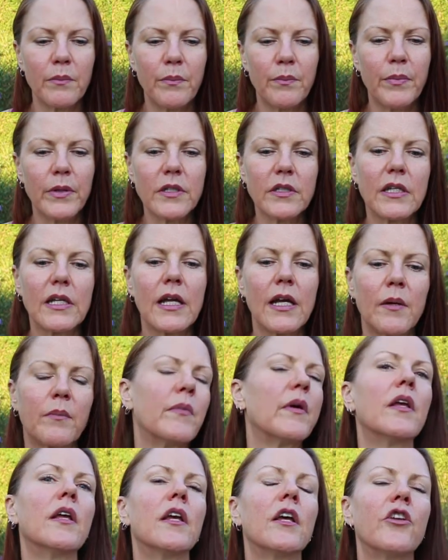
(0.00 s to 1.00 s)
building up
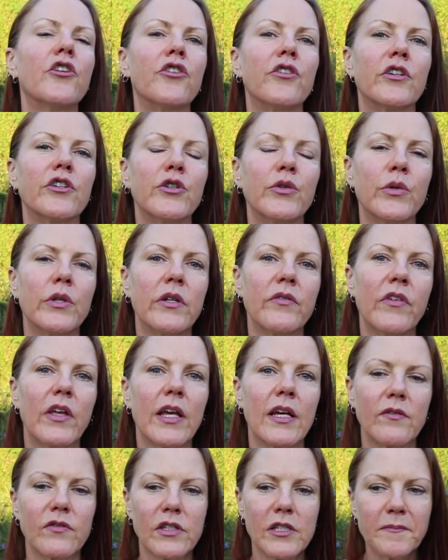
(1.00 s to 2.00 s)
your intuitive
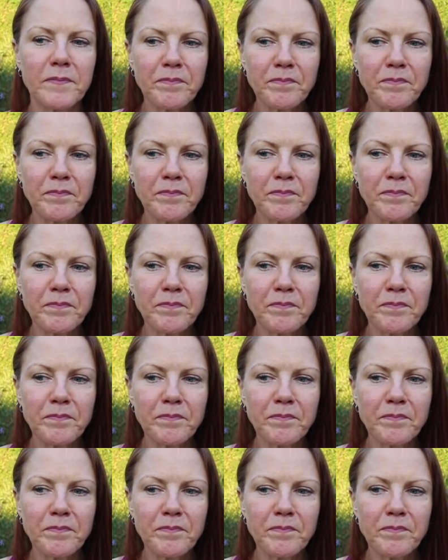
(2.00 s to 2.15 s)
gifts,